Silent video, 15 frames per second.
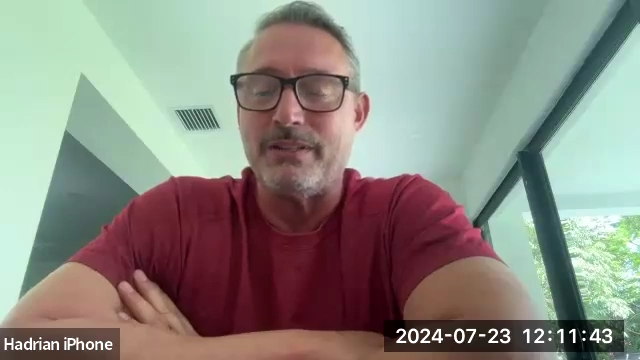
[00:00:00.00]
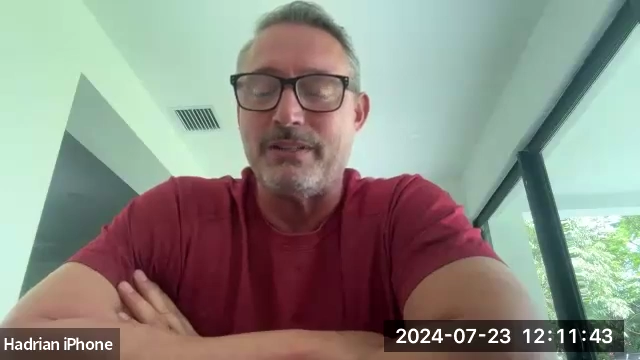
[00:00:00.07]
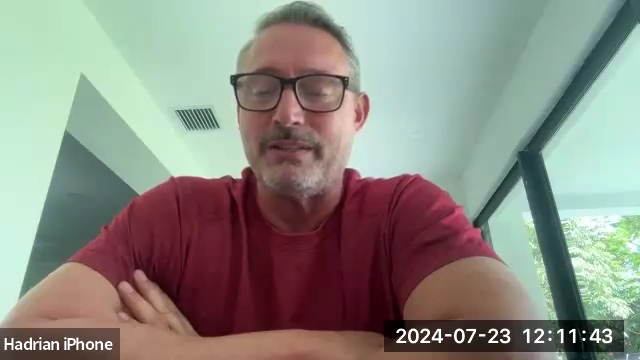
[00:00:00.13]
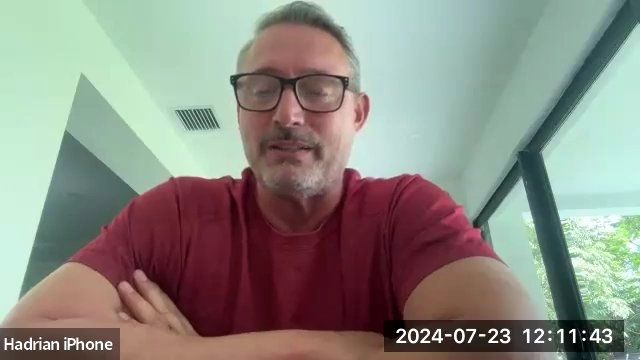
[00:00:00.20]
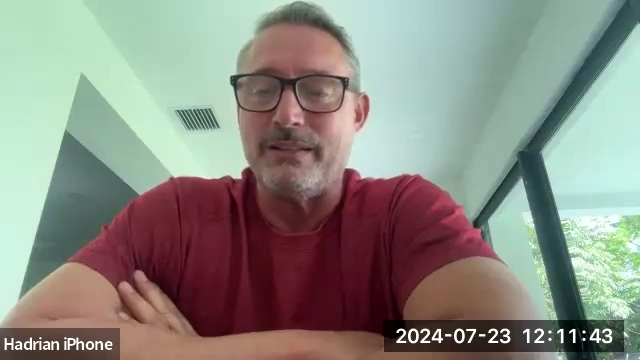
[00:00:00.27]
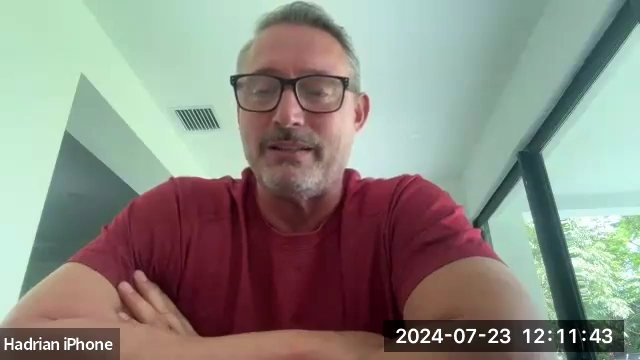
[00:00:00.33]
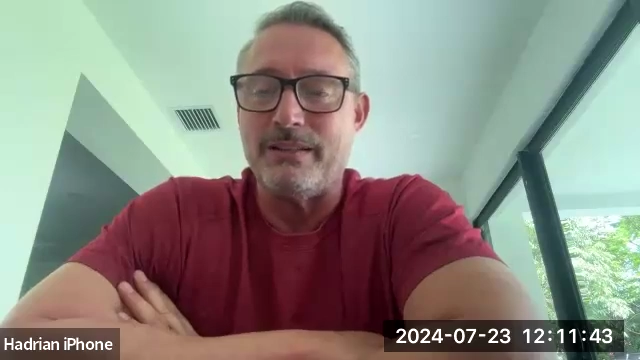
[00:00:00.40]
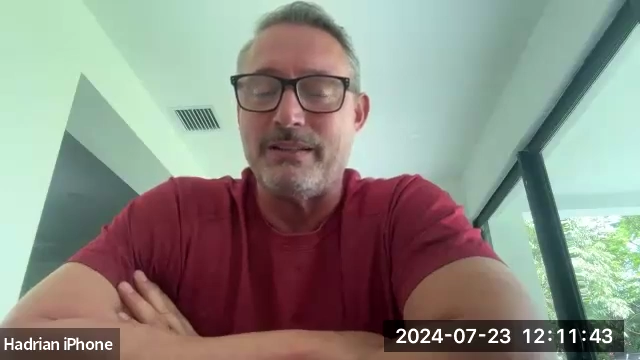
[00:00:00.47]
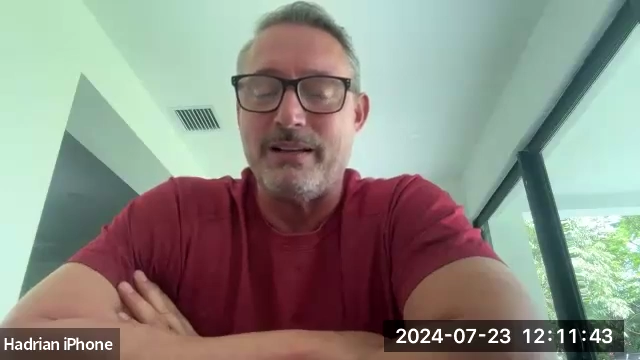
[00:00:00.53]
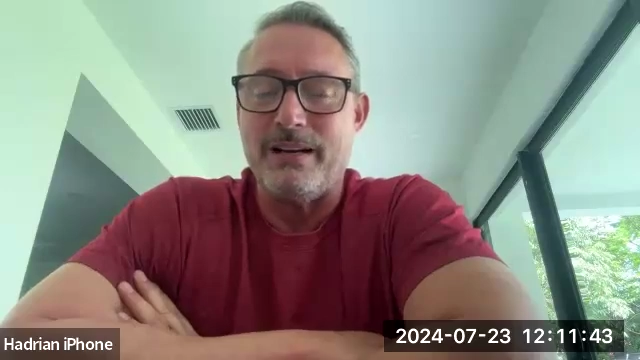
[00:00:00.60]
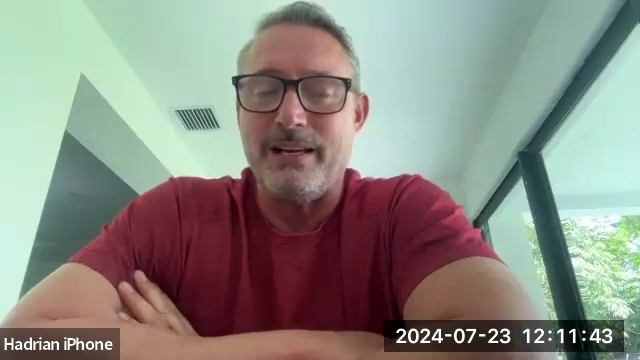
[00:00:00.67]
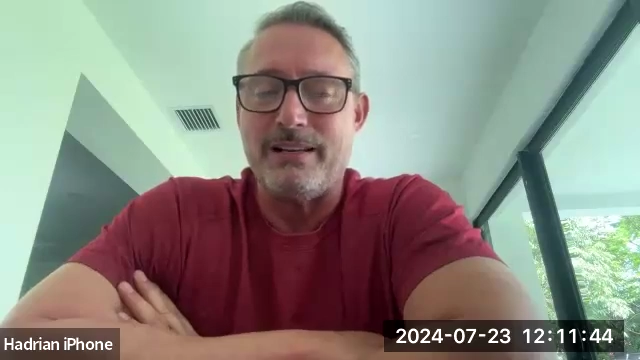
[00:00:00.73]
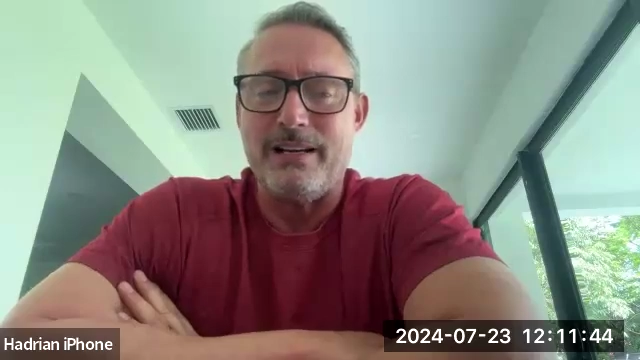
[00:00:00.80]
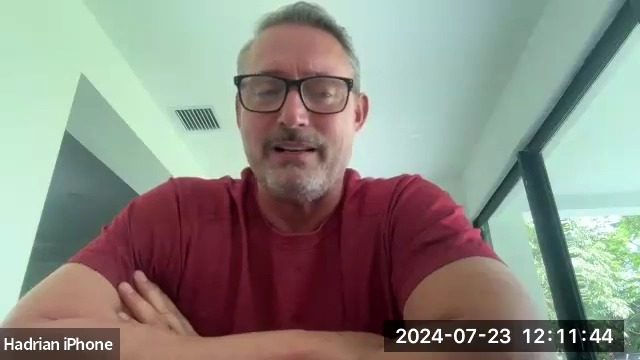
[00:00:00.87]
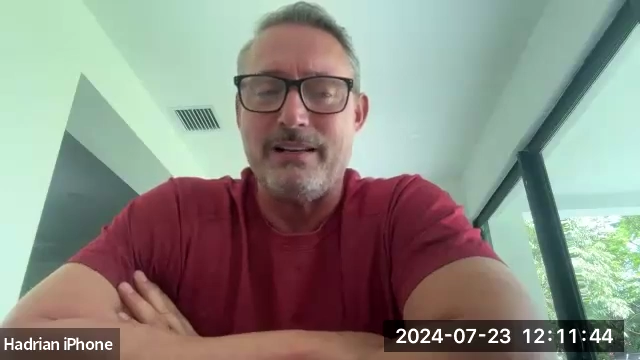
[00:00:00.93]
and
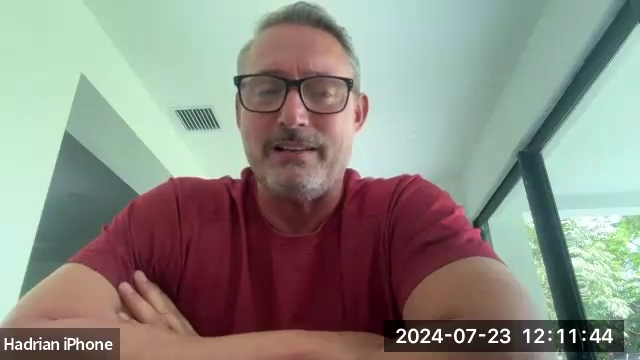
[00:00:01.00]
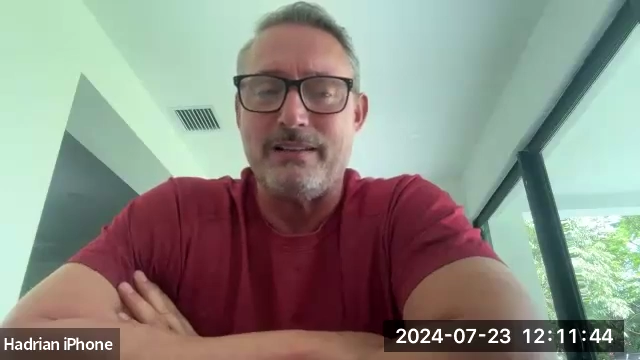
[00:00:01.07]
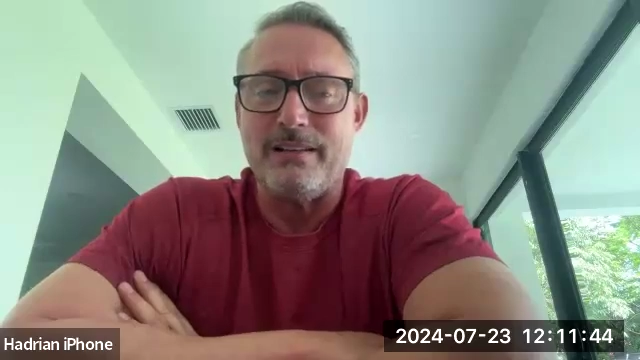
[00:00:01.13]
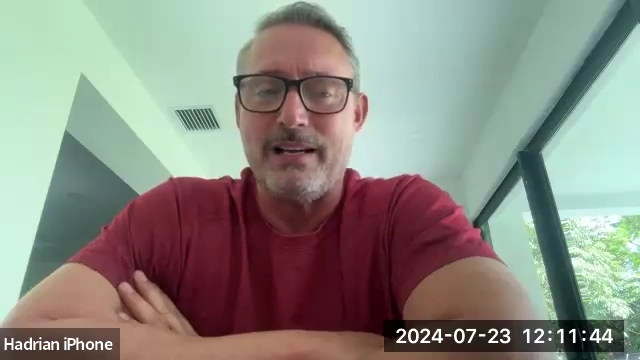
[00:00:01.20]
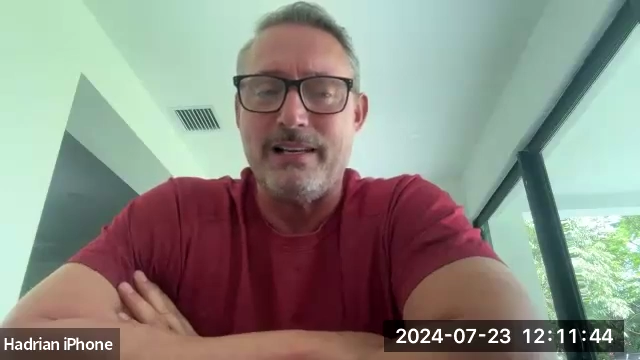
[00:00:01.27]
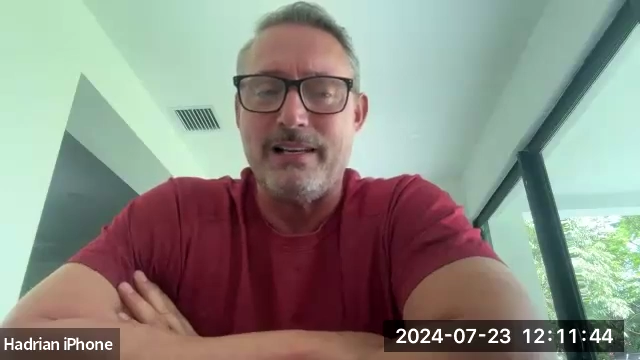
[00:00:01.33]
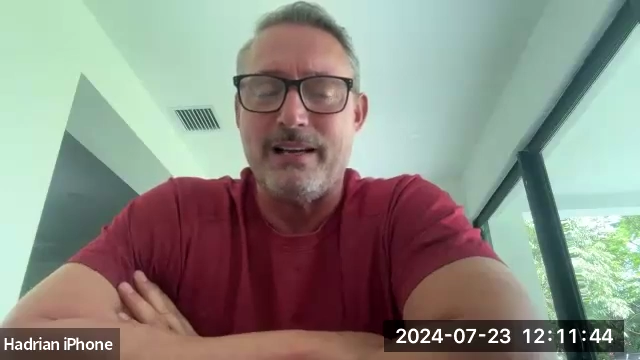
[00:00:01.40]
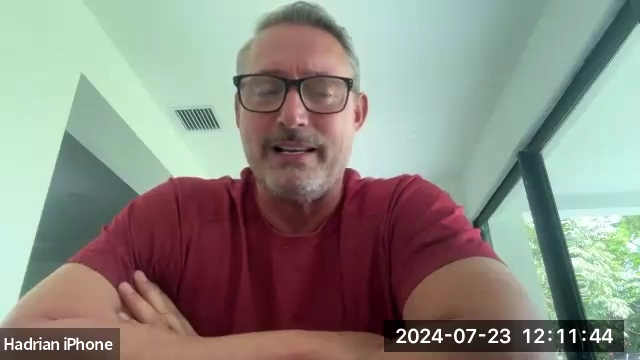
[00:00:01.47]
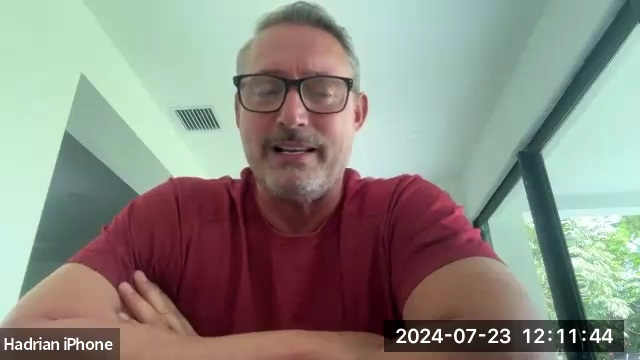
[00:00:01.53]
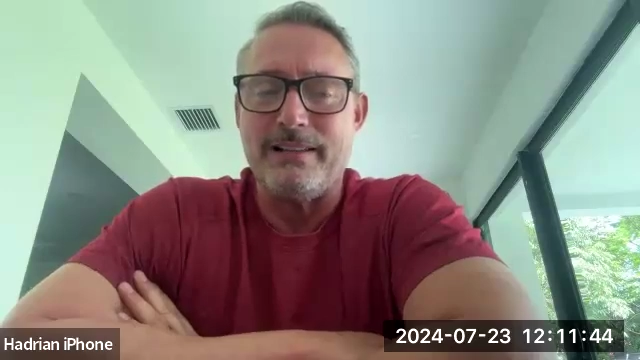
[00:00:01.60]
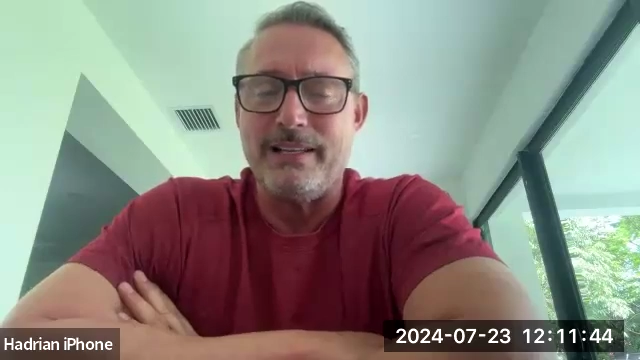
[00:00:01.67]
I like